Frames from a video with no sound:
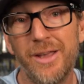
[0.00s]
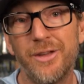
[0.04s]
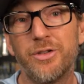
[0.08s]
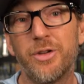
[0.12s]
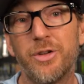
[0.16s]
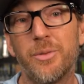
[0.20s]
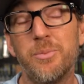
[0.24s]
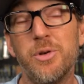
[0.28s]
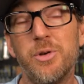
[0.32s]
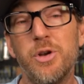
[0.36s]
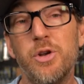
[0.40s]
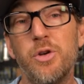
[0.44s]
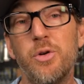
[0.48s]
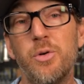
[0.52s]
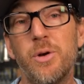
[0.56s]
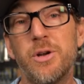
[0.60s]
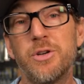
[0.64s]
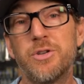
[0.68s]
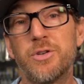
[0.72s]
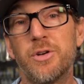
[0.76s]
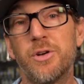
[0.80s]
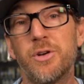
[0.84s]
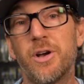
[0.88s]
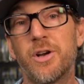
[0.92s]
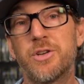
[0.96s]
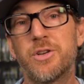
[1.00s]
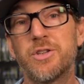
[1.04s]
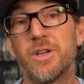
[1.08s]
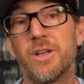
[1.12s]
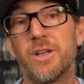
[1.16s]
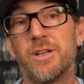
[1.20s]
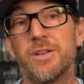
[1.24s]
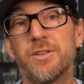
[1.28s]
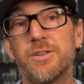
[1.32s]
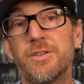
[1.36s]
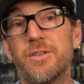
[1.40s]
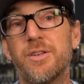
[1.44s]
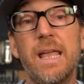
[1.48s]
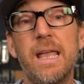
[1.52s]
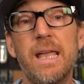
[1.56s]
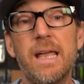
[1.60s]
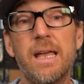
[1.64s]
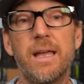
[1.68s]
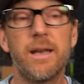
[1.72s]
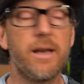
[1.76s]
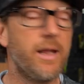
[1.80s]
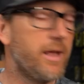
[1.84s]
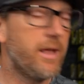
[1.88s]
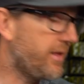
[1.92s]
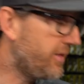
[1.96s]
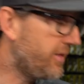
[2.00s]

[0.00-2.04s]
some new introductions in